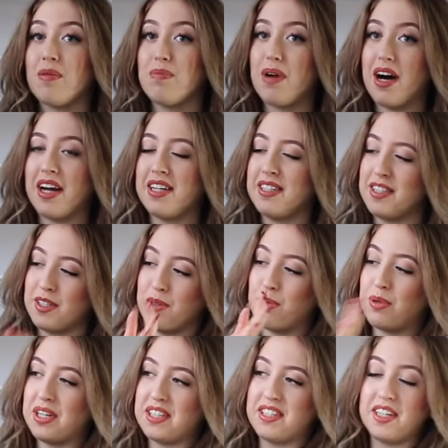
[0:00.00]
combined
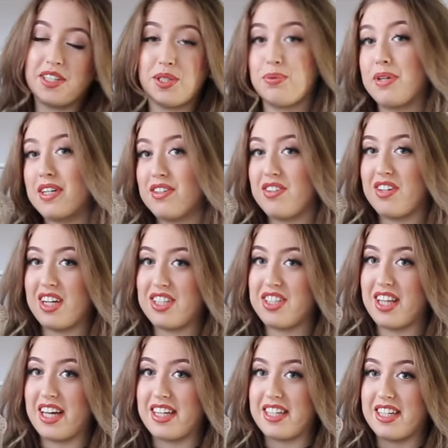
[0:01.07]
with a sweater dress
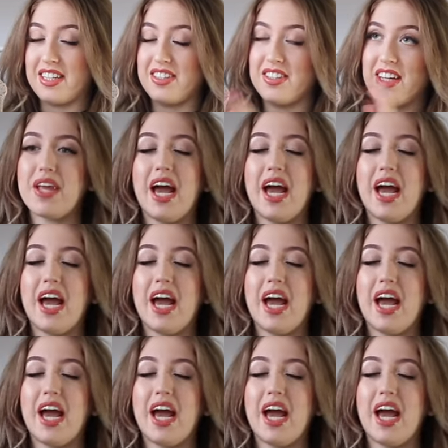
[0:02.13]
like this,